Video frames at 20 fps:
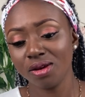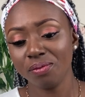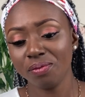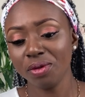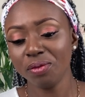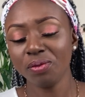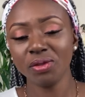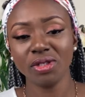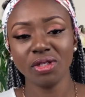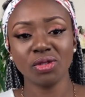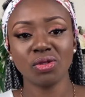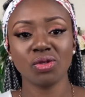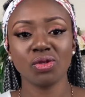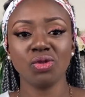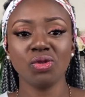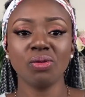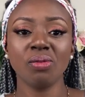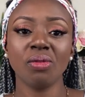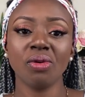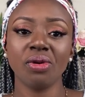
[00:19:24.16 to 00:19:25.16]
People need to
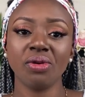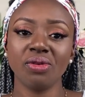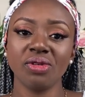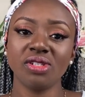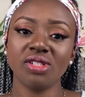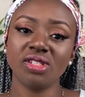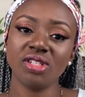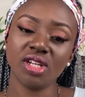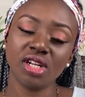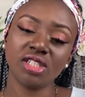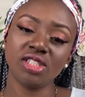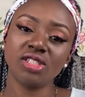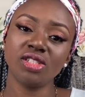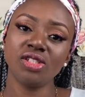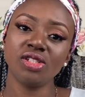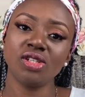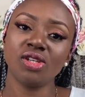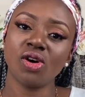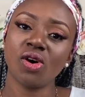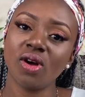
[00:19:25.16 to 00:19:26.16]
do more research,
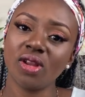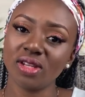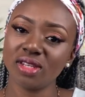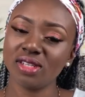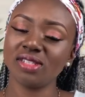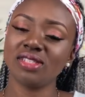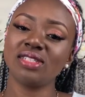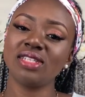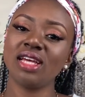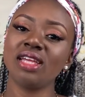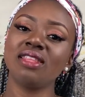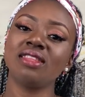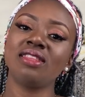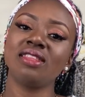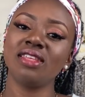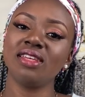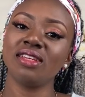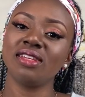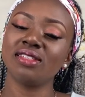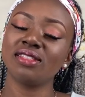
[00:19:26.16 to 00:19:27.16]
understand
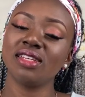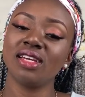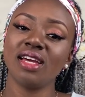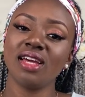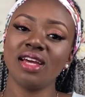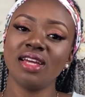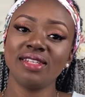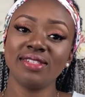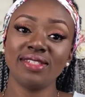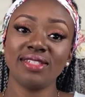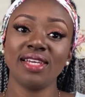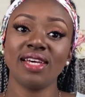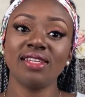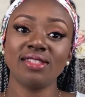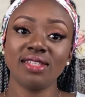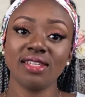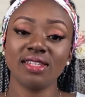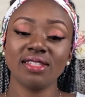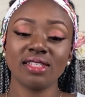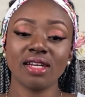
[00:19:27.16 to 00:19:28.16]
things, test
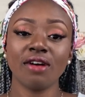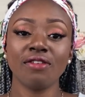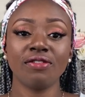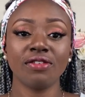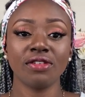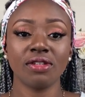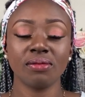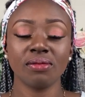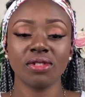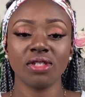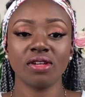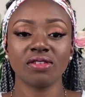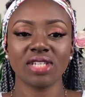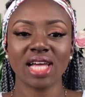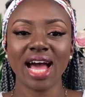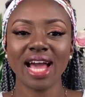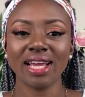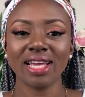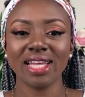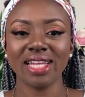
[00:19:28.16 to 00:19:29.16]
things out for themselves.
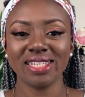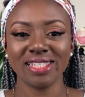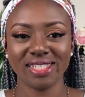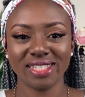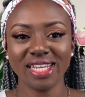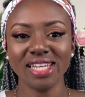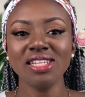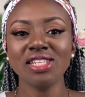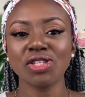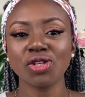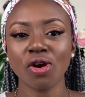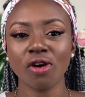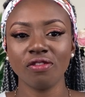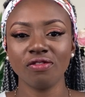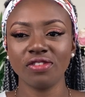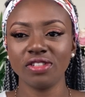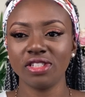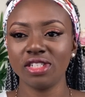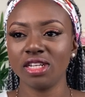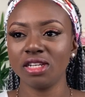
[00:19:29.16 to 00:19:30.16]
I can say this
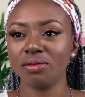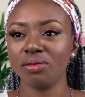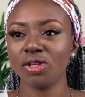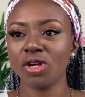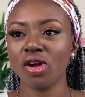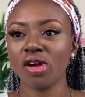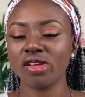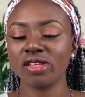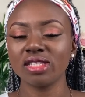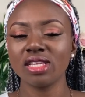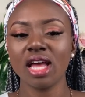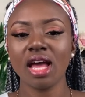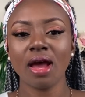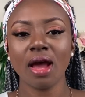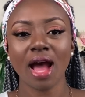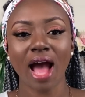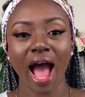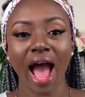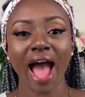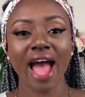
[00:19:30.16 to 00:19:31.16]
confidently because
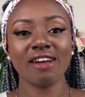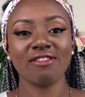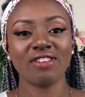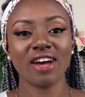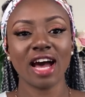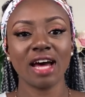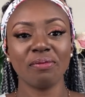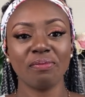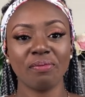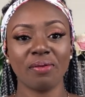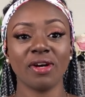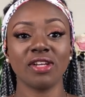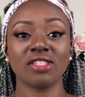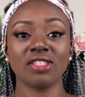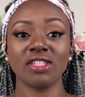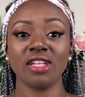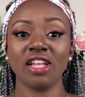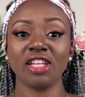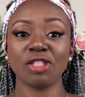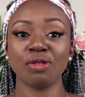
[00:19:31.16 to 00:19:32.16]
I have had
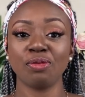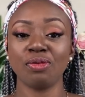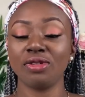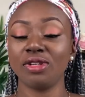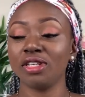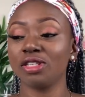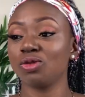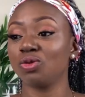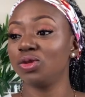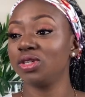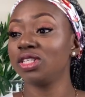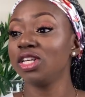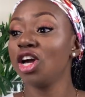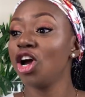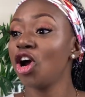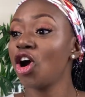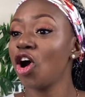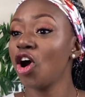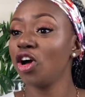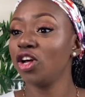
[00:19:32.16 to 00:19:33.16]
personal experience with
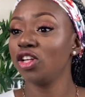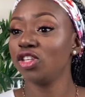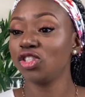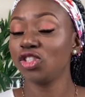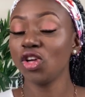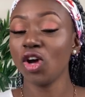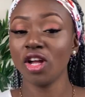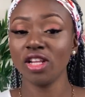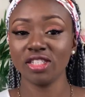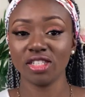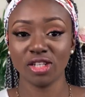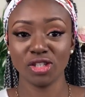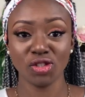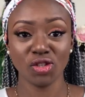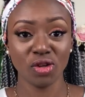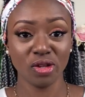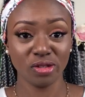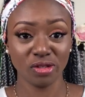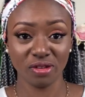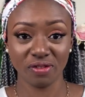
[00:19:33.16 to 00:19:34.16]
tons and
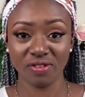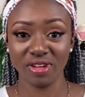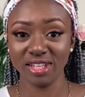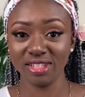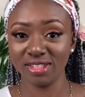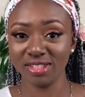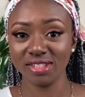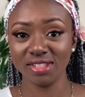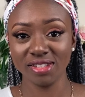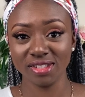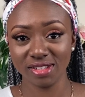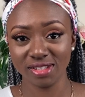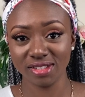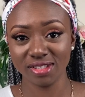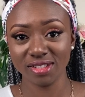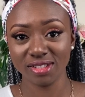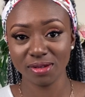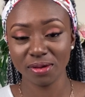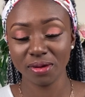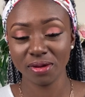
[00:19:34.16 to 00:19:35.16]
tons of
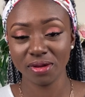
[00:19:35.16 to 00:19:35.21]
entities.